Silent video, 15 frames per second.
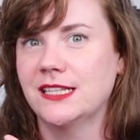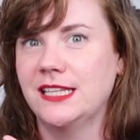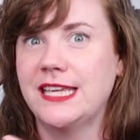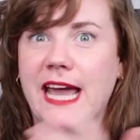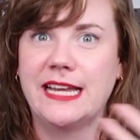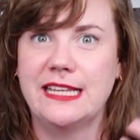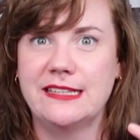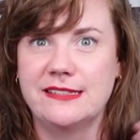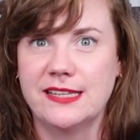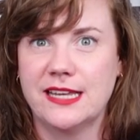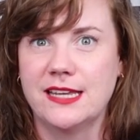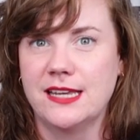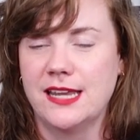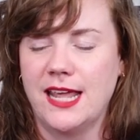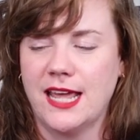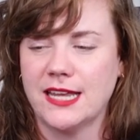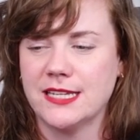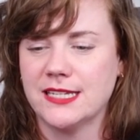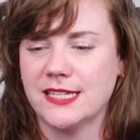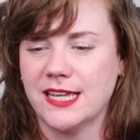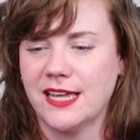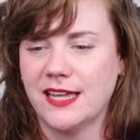Yetis
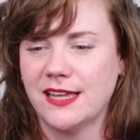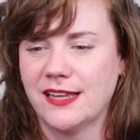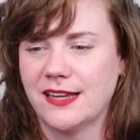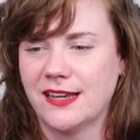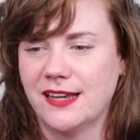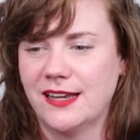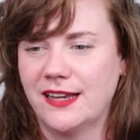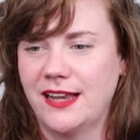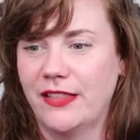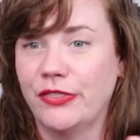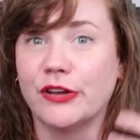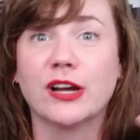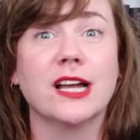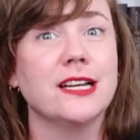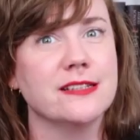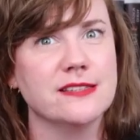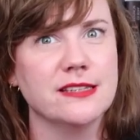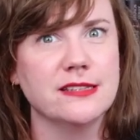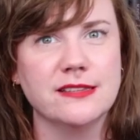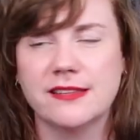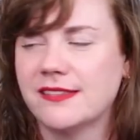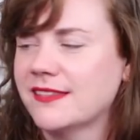and their
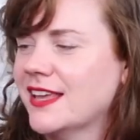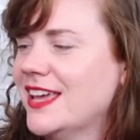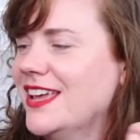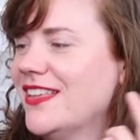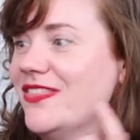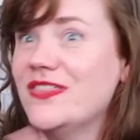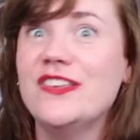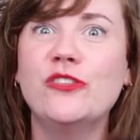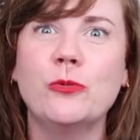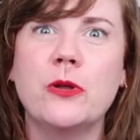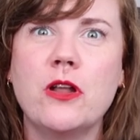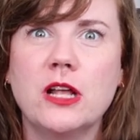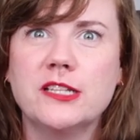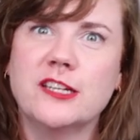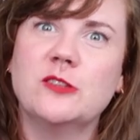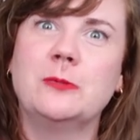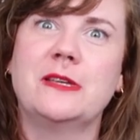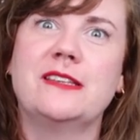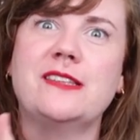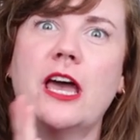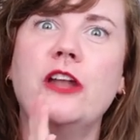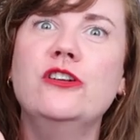cousins. This one all takes
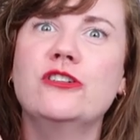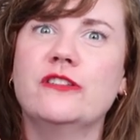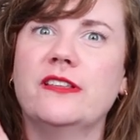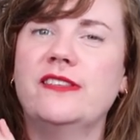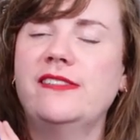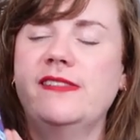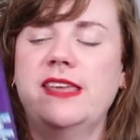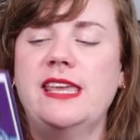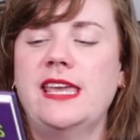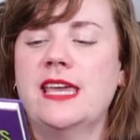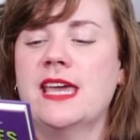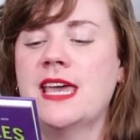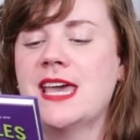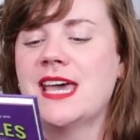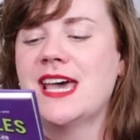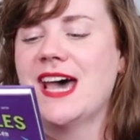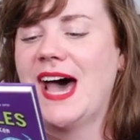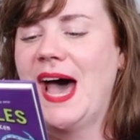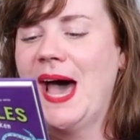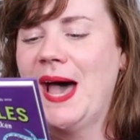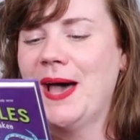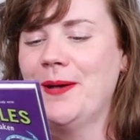place under the sea,
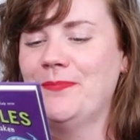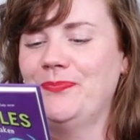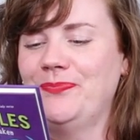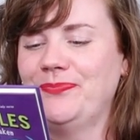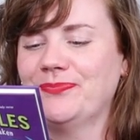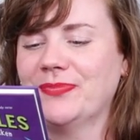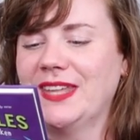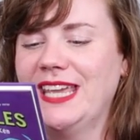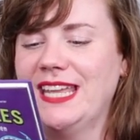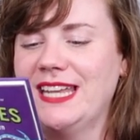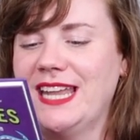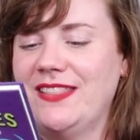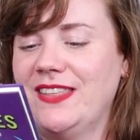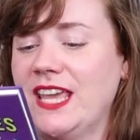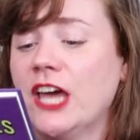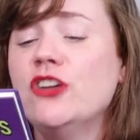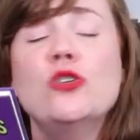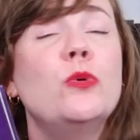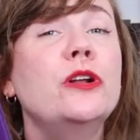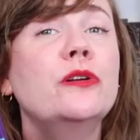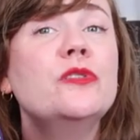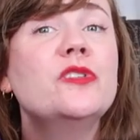in the
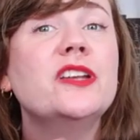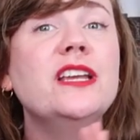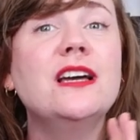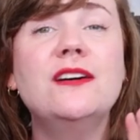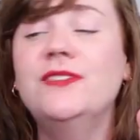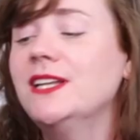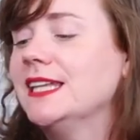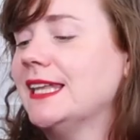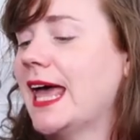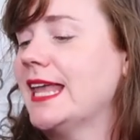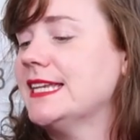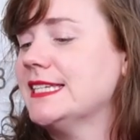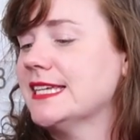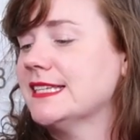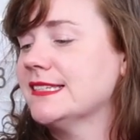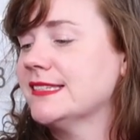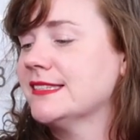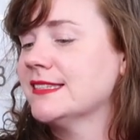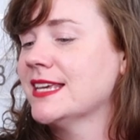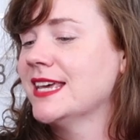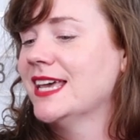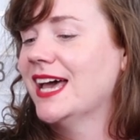underwater city of
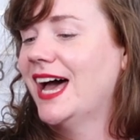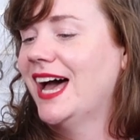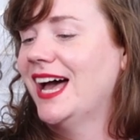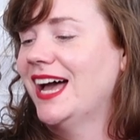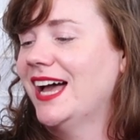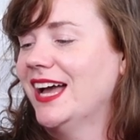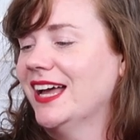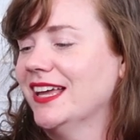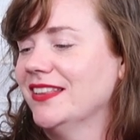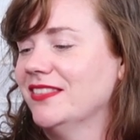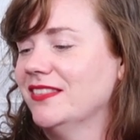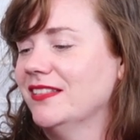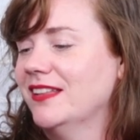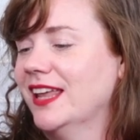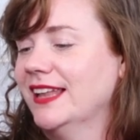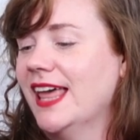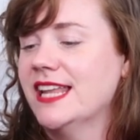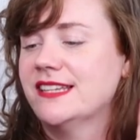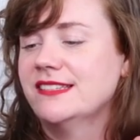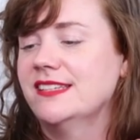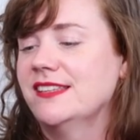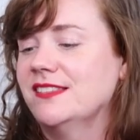Atlantis.
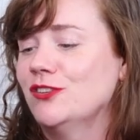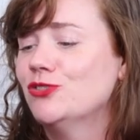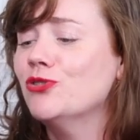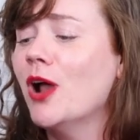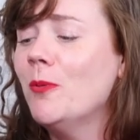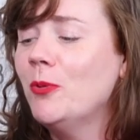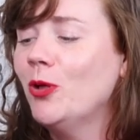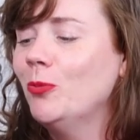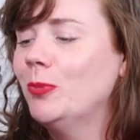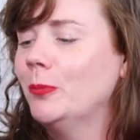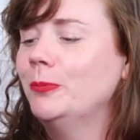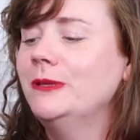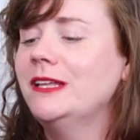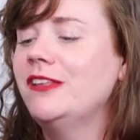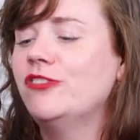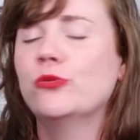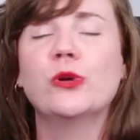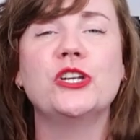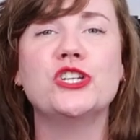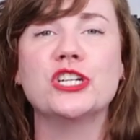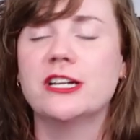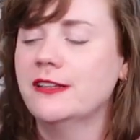Atlantis is in trouble, but Bliz
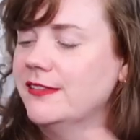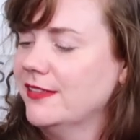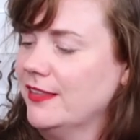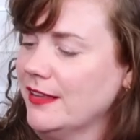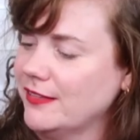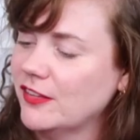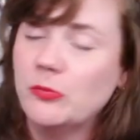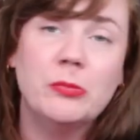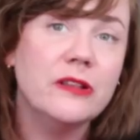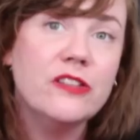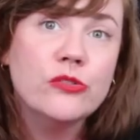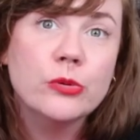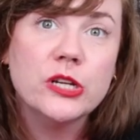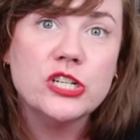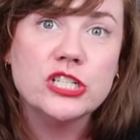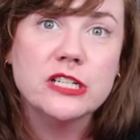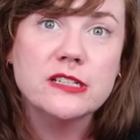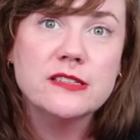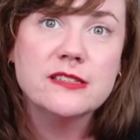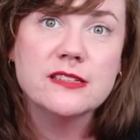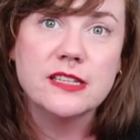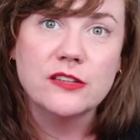Richards, this is Bliz
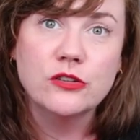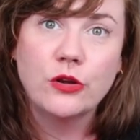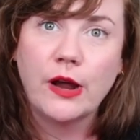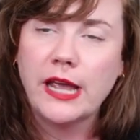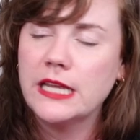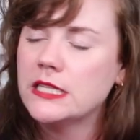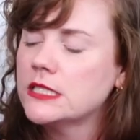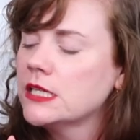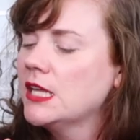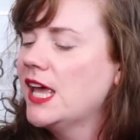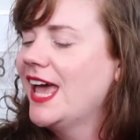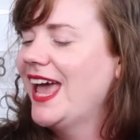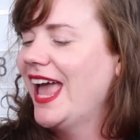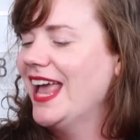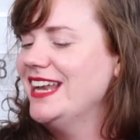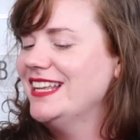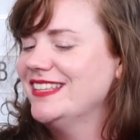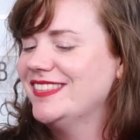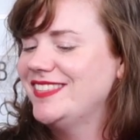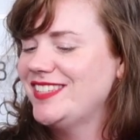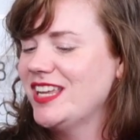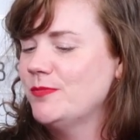Richards, he's great, and
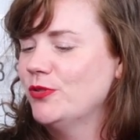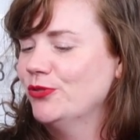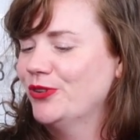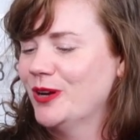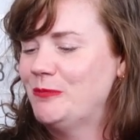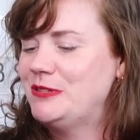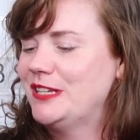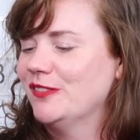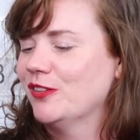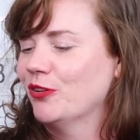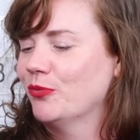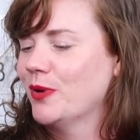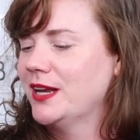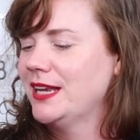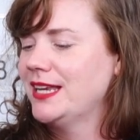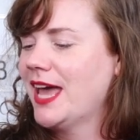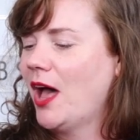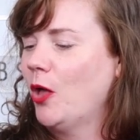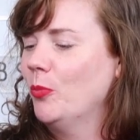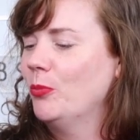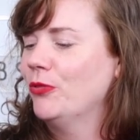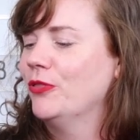his team of cryptids are ready to
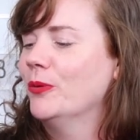help.